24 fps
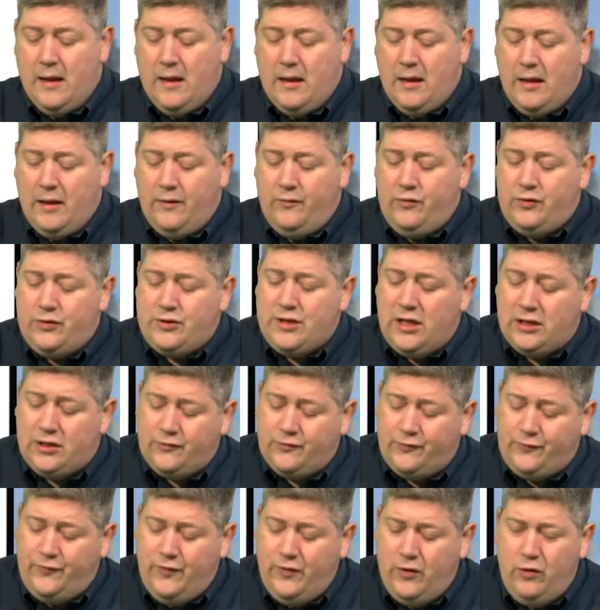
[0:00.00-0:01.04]
And you start to
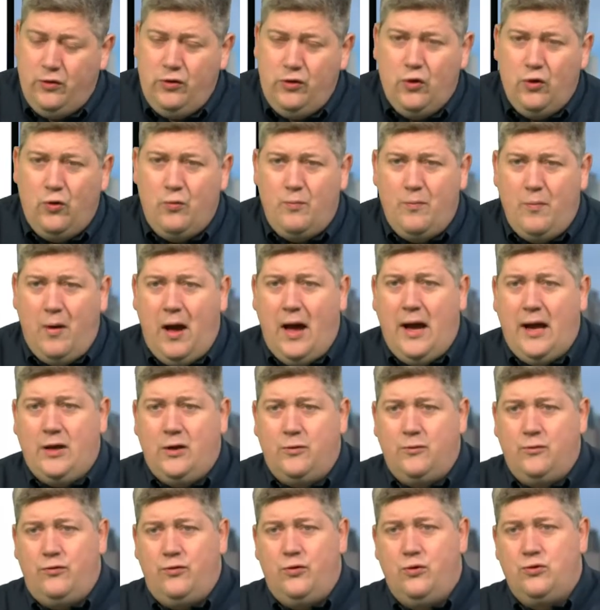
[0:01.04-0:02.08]
fill your
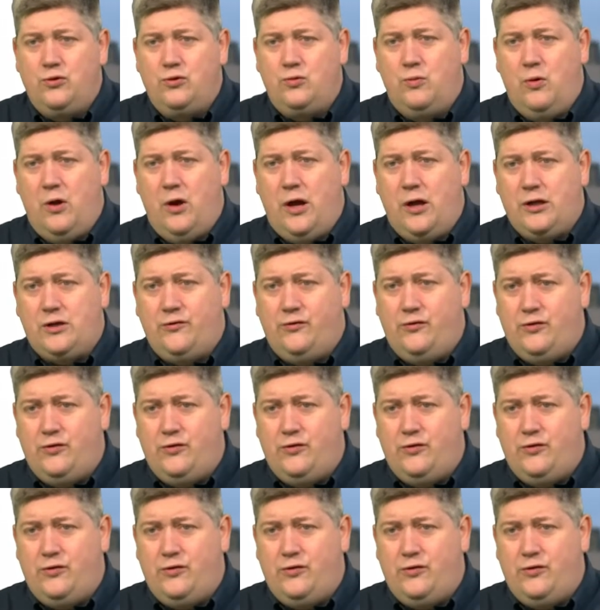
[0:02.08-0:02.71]
mind with those words,